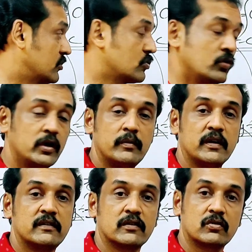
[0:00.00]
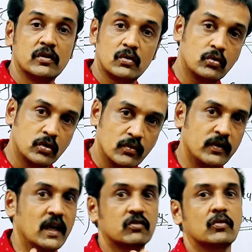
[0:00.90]
square minus a square, root of
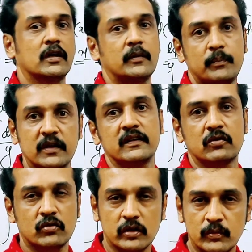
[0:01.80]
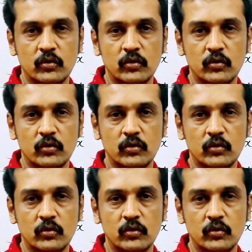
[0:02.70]
x square plus a square.